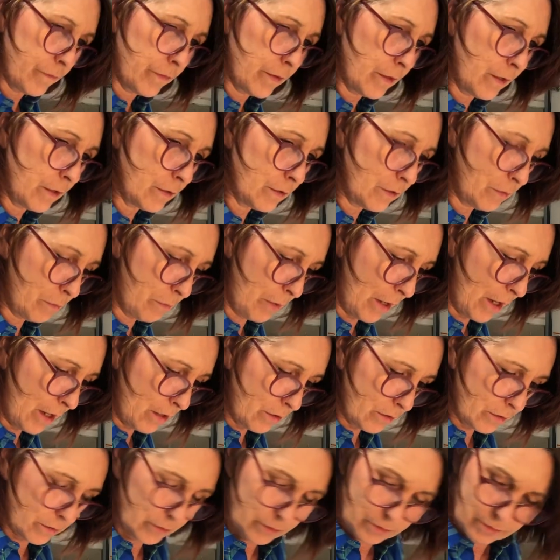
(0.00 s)
The
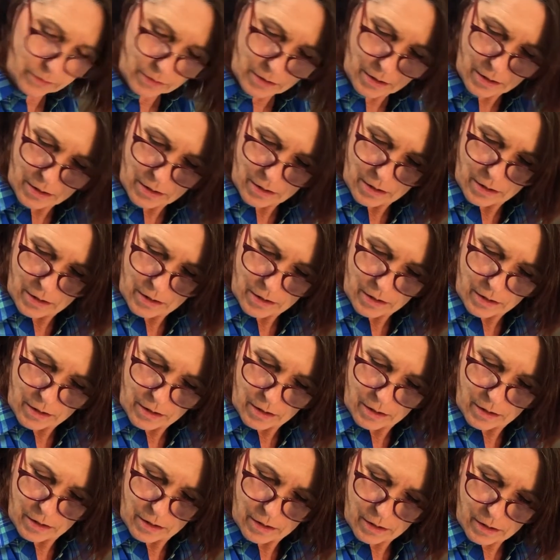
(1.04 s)
spatters
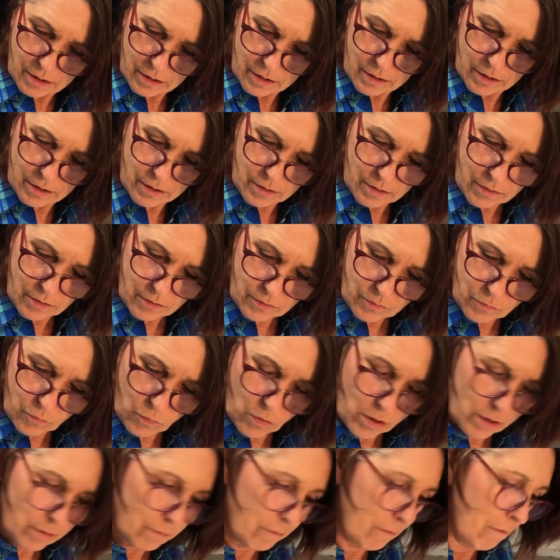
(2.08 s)
is
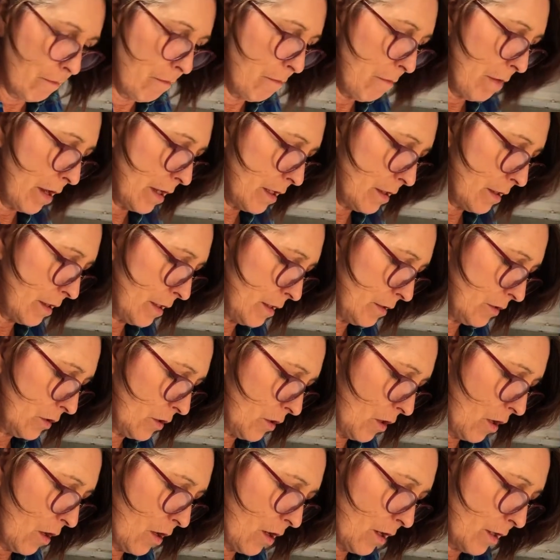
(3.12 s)
what make these
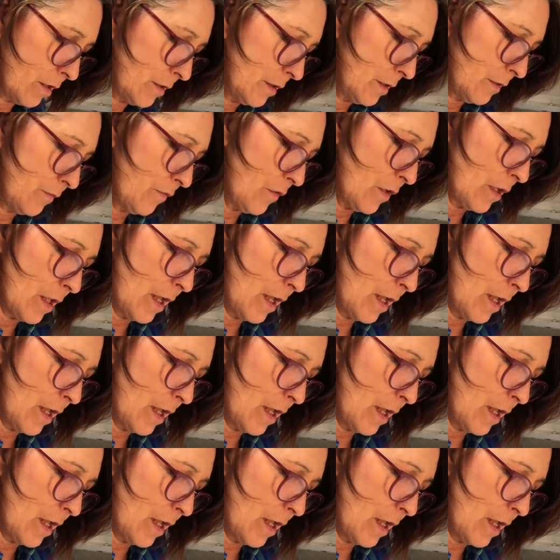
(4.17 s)
cards feel